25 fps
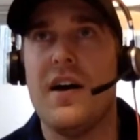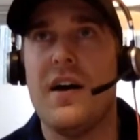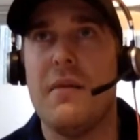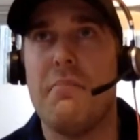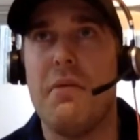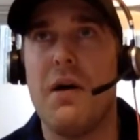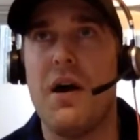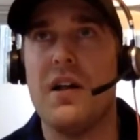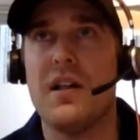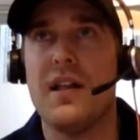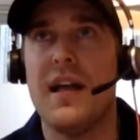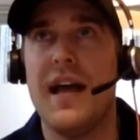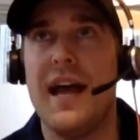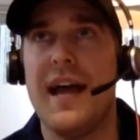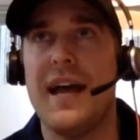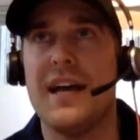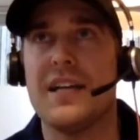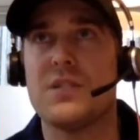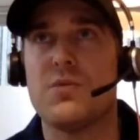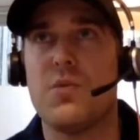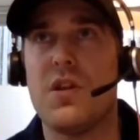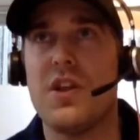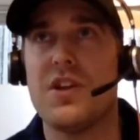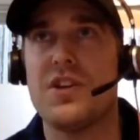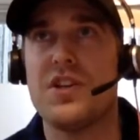Paula
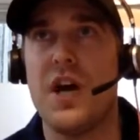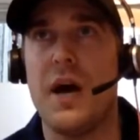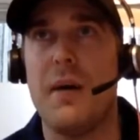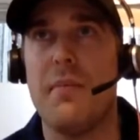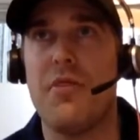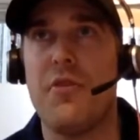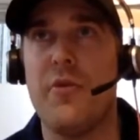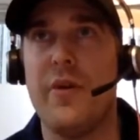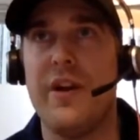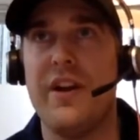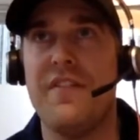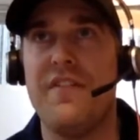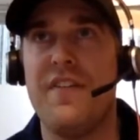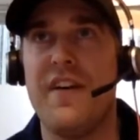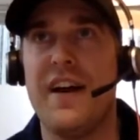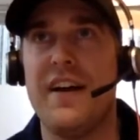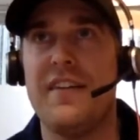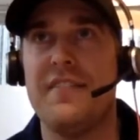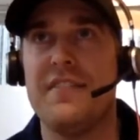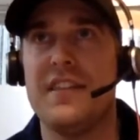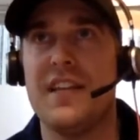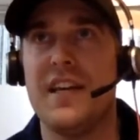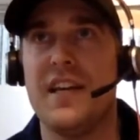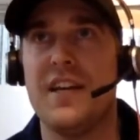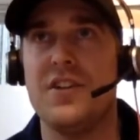asks, what are the top three to
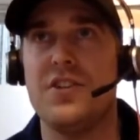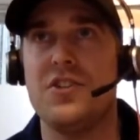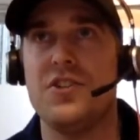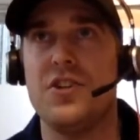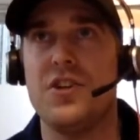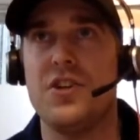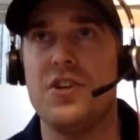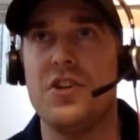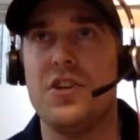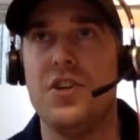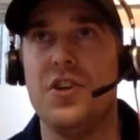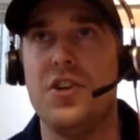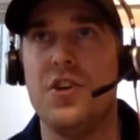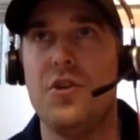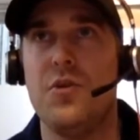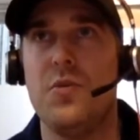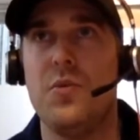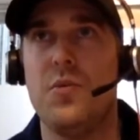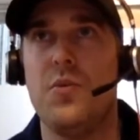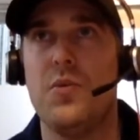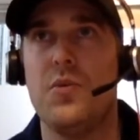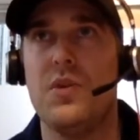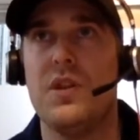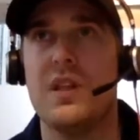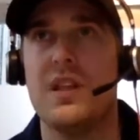five things
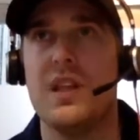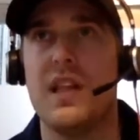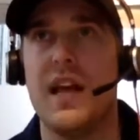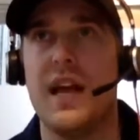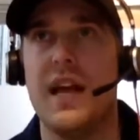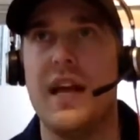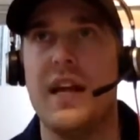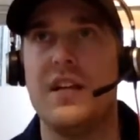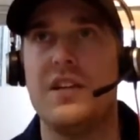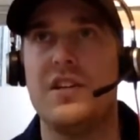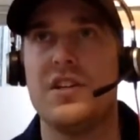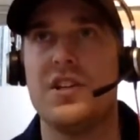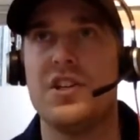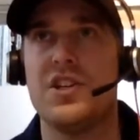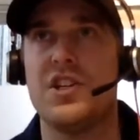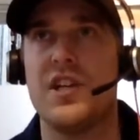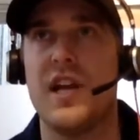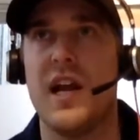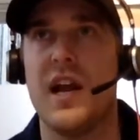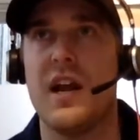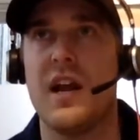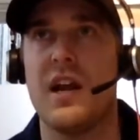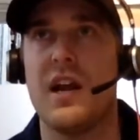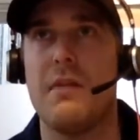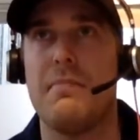you like to
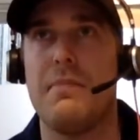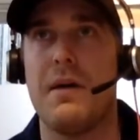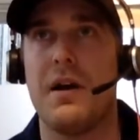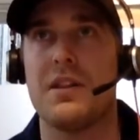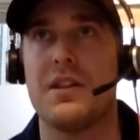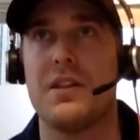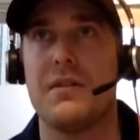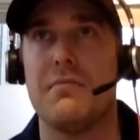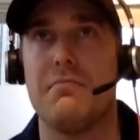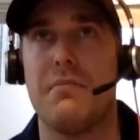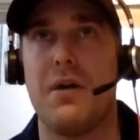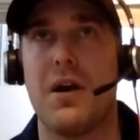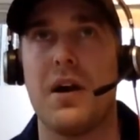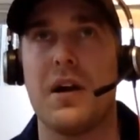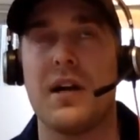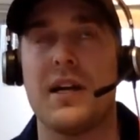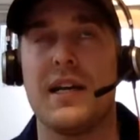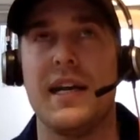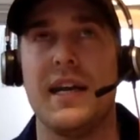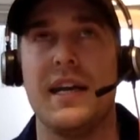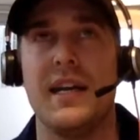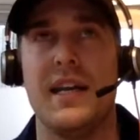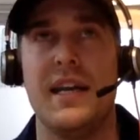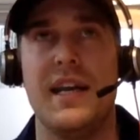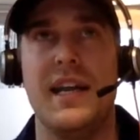share about the
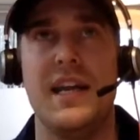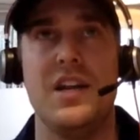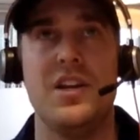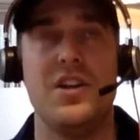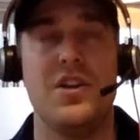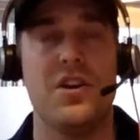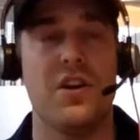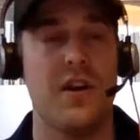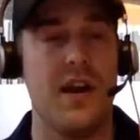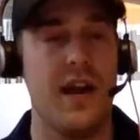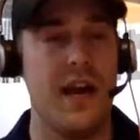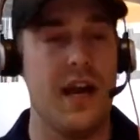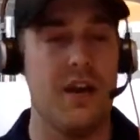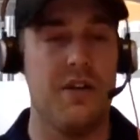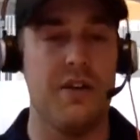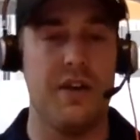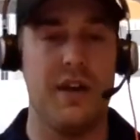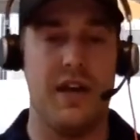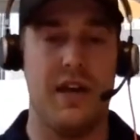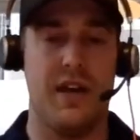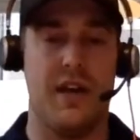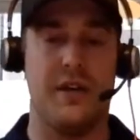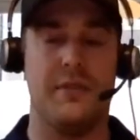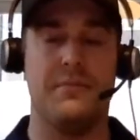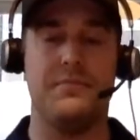market in your
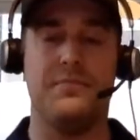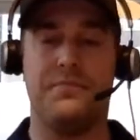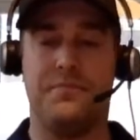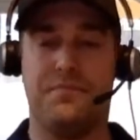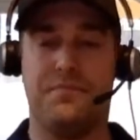area?